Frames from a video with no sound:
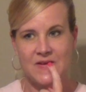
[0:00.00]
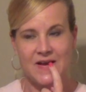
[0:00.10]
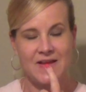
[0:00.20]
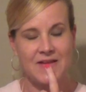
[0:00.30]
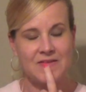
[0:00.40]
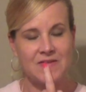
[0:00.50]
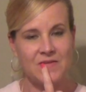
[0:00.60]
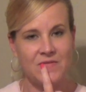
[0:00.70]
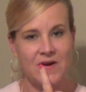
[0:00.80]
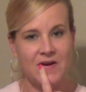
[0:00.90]
against the
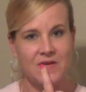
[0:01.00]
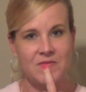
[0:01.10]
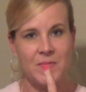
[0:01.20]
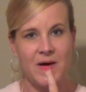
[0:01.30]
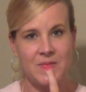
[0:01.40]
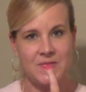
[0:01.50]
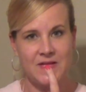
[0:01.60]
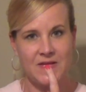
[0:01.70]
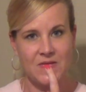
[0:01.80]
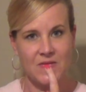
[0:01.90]
front of the bottom
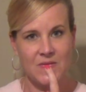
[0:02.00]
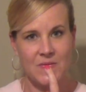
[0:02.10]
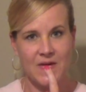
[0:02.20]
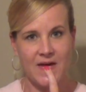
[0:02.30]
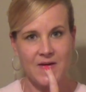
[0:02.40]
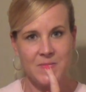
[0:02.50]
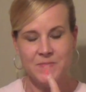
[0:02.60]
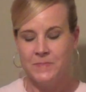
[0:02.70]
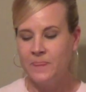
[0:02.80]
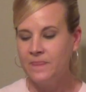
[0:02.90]
teeth. Okay?
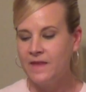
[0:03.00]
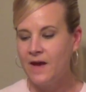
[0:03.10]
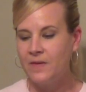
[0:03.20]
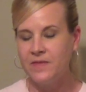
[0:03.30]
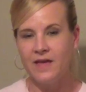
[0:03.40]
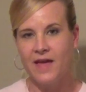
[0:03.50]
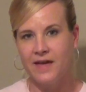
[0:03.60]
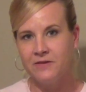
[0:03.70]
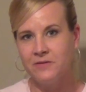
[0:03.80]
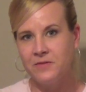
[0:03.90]
Now the
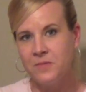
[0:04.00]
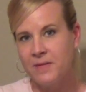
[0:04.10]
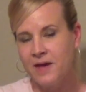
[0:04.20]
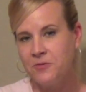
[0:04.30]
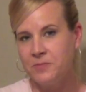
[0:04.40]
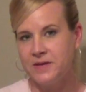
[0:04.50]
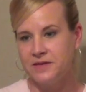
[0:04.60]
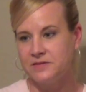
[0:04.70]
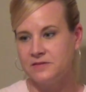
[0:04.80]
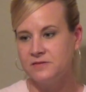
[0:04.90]
angle of the
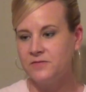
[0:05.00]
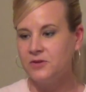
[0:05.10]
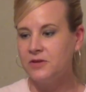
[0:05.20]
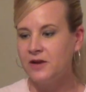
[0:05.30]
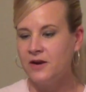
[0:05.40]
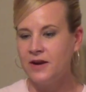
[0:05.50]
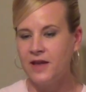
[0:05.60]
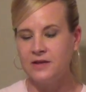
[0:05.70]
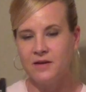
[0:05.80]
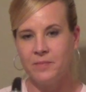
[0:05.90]
mouthpiece for
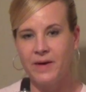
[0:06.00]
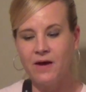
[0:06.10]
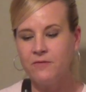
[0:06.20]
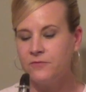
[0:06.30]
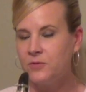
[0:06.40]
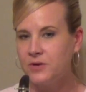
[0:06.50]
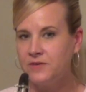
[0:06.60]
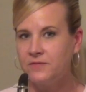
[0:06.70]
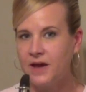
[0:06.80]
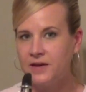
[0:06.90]
clarinet, about
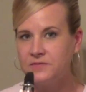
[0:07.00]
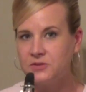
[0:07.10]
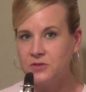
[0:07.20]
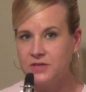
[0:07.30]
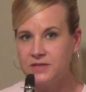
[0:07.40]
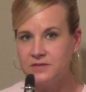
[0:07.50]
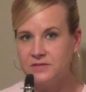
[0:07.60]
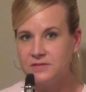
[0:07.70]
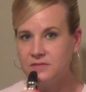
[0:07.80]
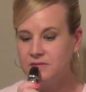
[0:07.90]
45
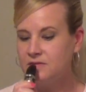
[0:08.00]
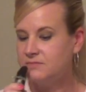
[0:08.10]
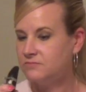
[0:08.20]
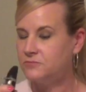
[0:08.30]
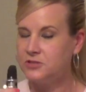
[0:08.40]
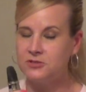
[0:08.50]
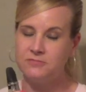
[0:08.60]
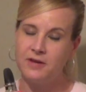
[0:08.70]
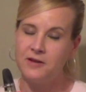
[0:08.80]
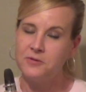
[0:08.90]
degrees.
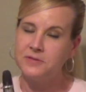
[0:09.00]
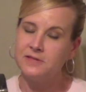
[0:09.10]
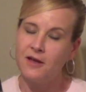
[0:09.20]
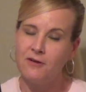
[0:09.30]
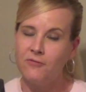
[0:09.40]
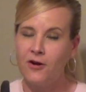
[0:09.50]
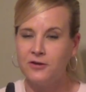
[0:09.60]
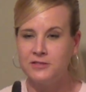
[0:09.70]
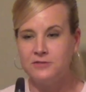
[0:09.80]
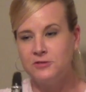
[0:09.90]
Which I know is kind of
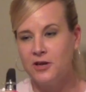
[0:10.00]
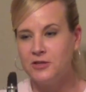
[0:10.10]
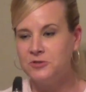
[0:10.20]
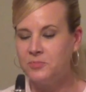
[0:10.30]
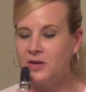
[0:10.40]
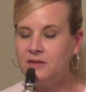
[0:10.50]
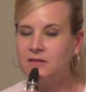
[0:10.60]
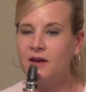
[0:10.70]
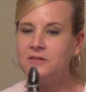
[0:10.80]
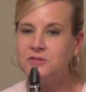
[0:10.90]
hard to judge, but
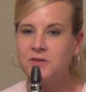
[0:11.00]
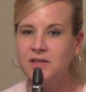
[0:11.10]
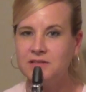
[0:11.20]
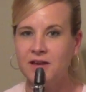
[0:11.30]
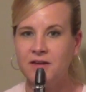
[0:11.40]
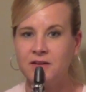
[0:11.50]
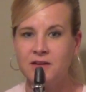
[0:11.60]
not straight down